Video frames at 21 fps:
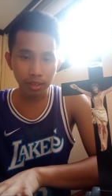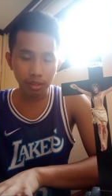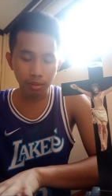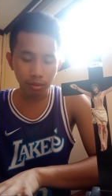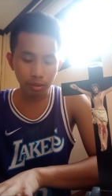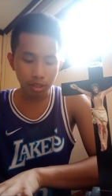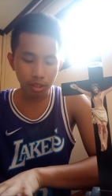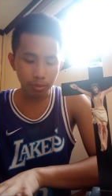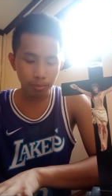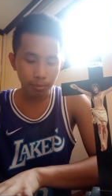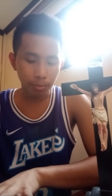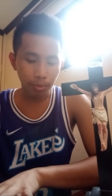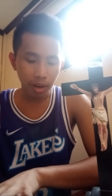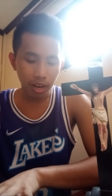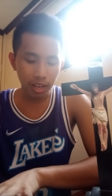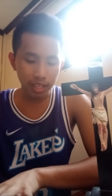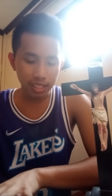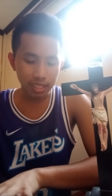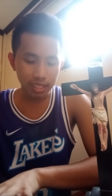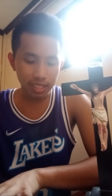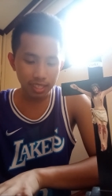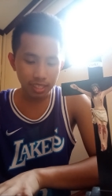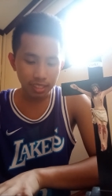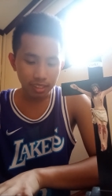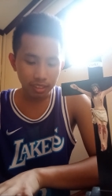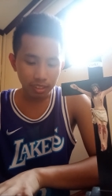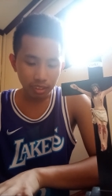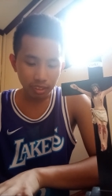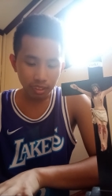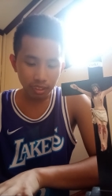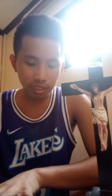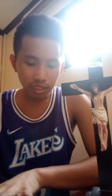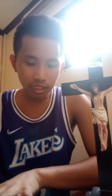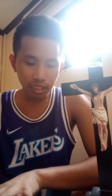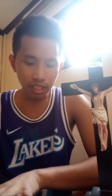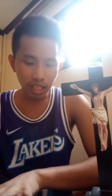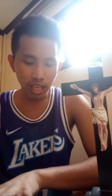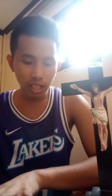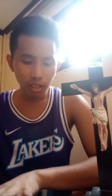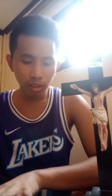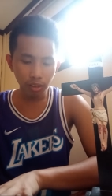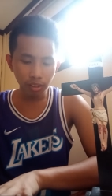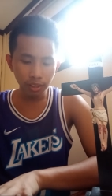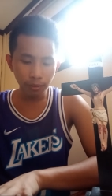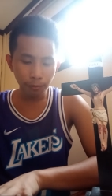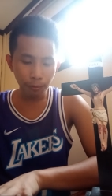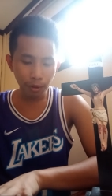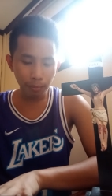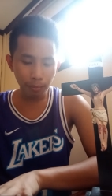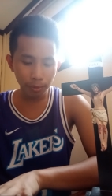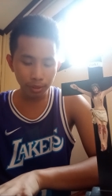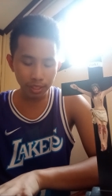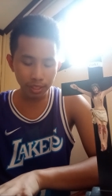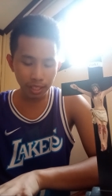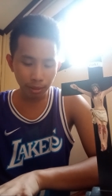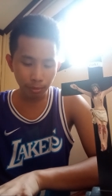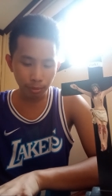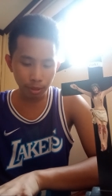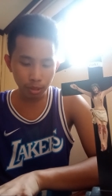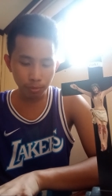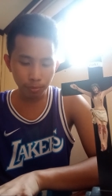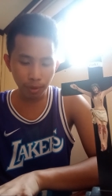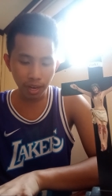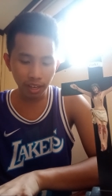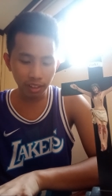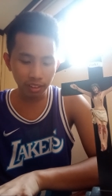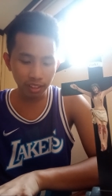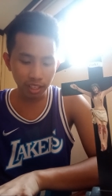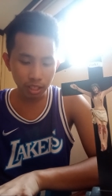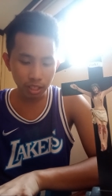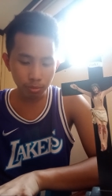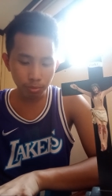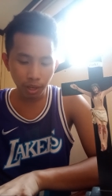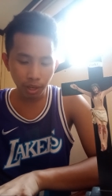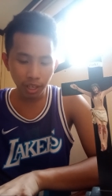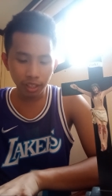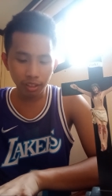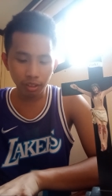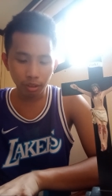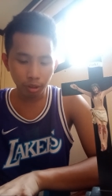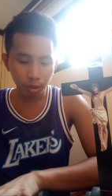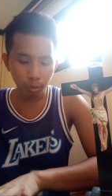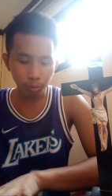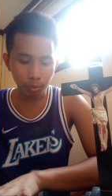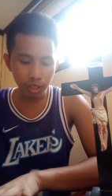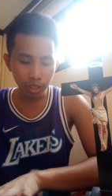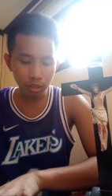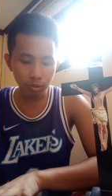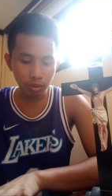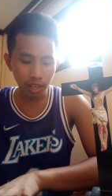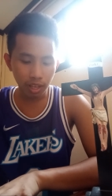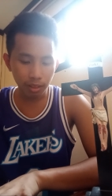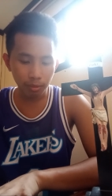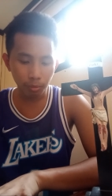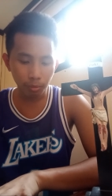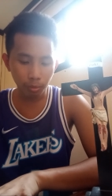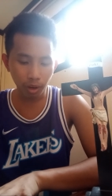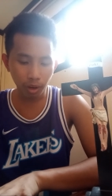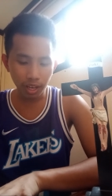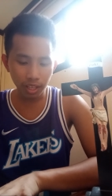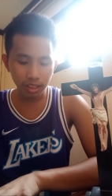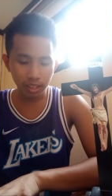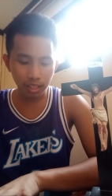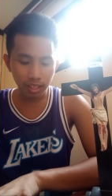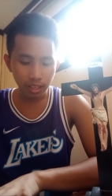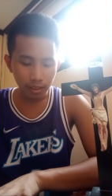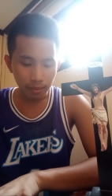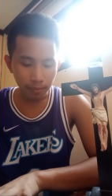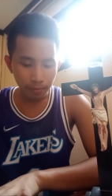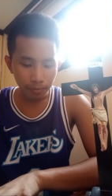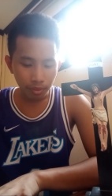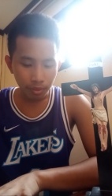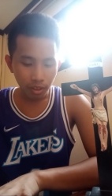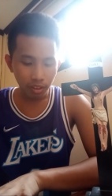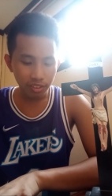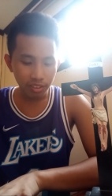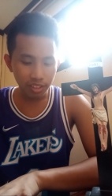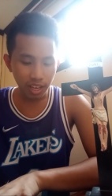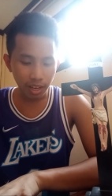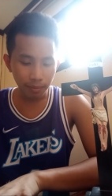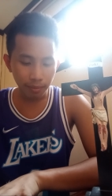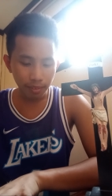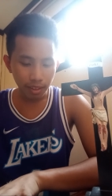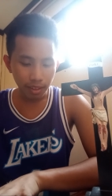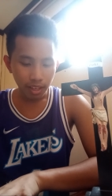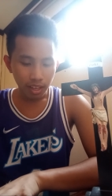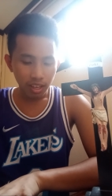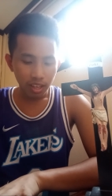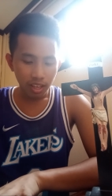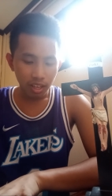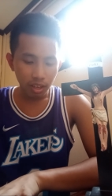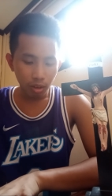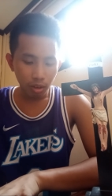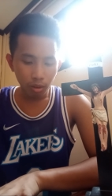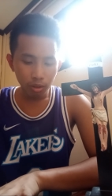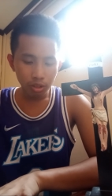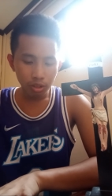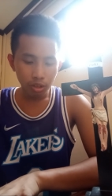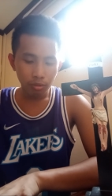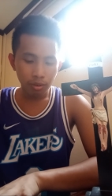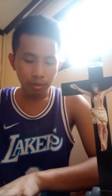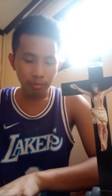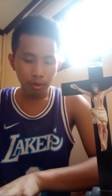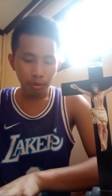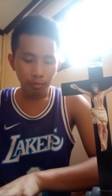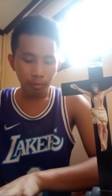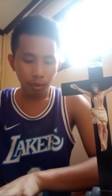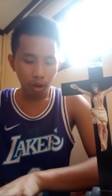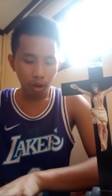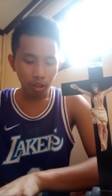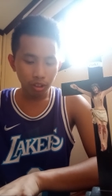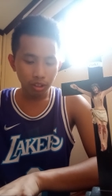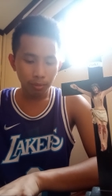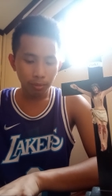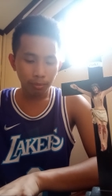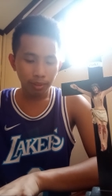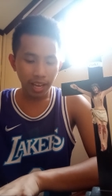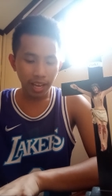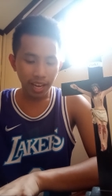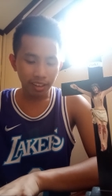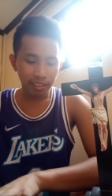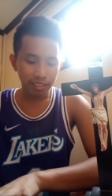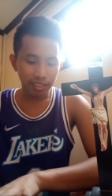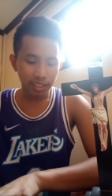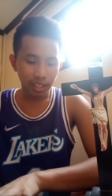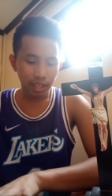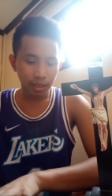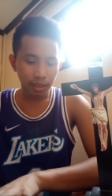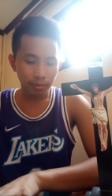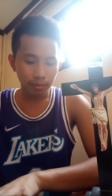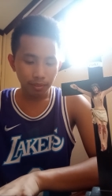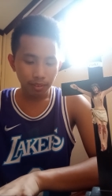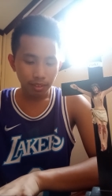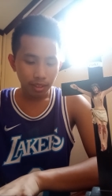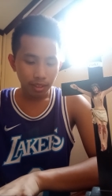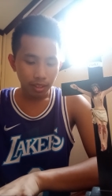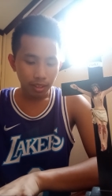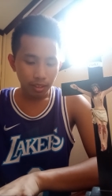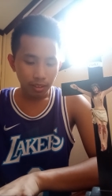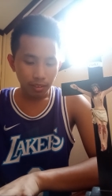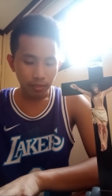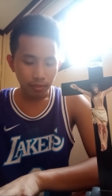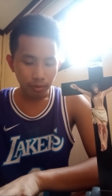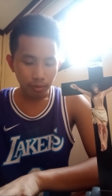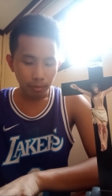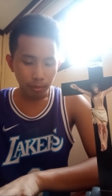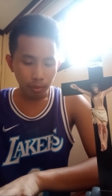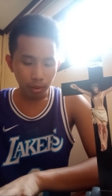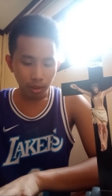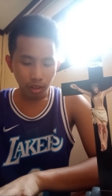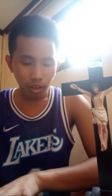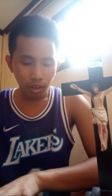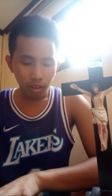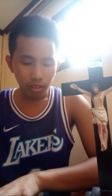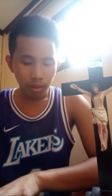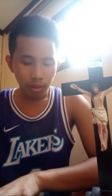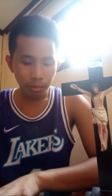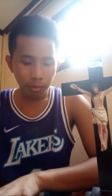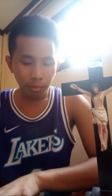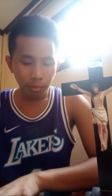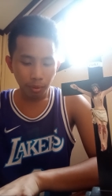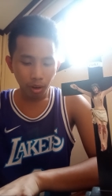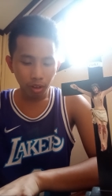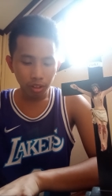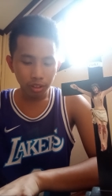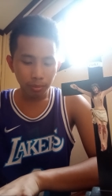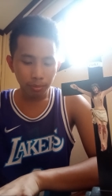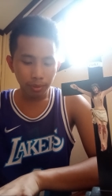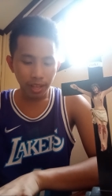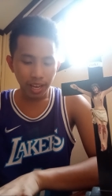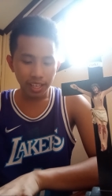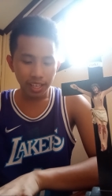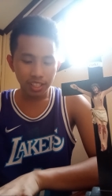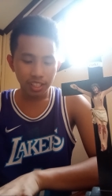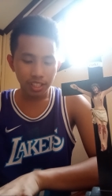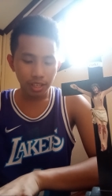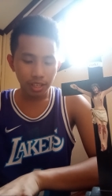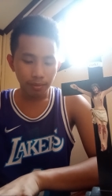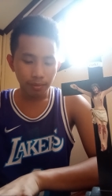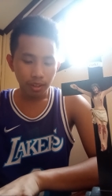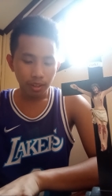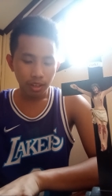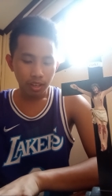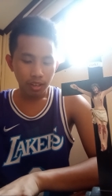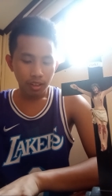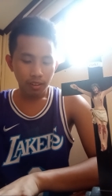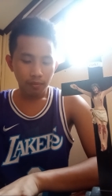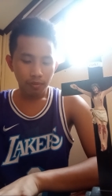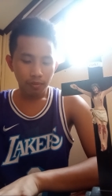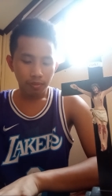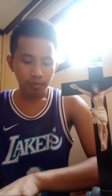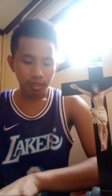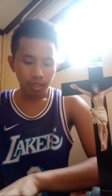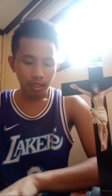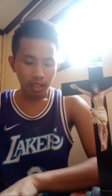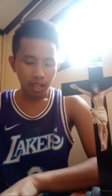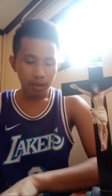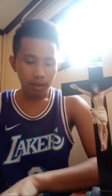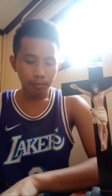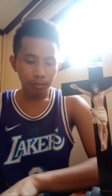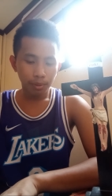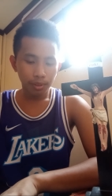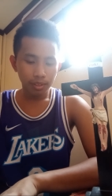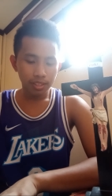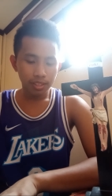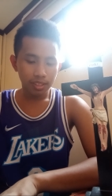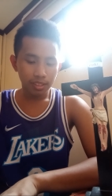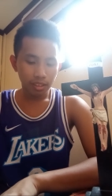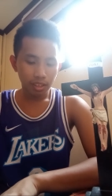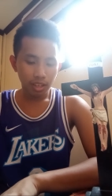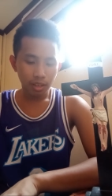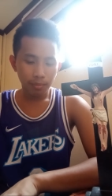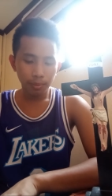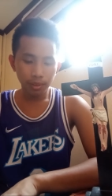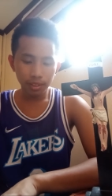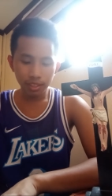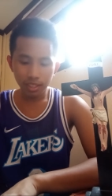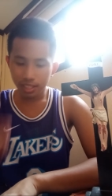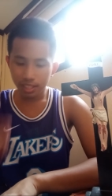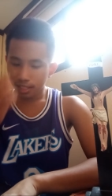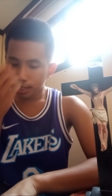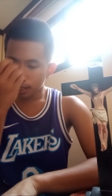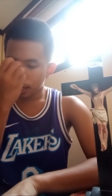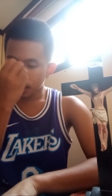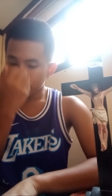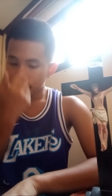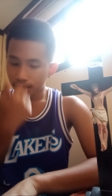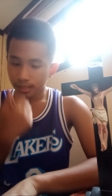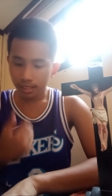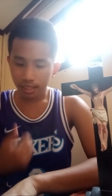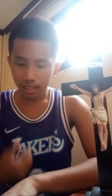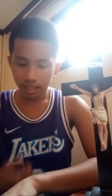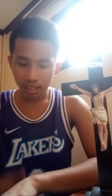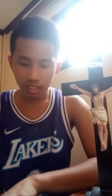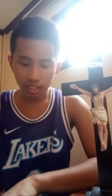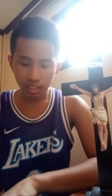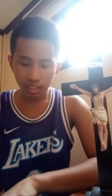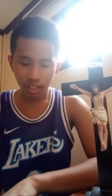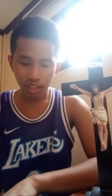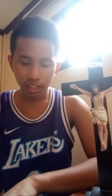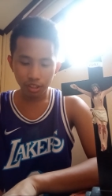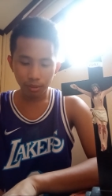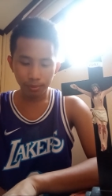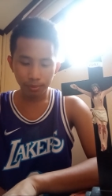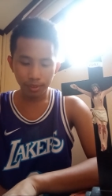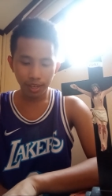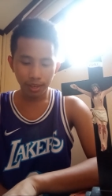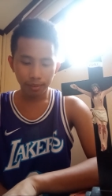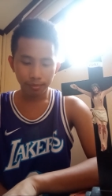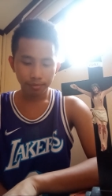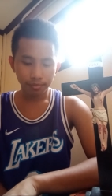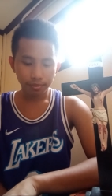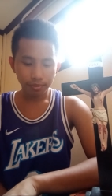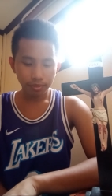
spots, and all the females that were speckled and spotted or which had white on them. He also removed all the black on them, removed all the black sheep. He put his sons in charge of them.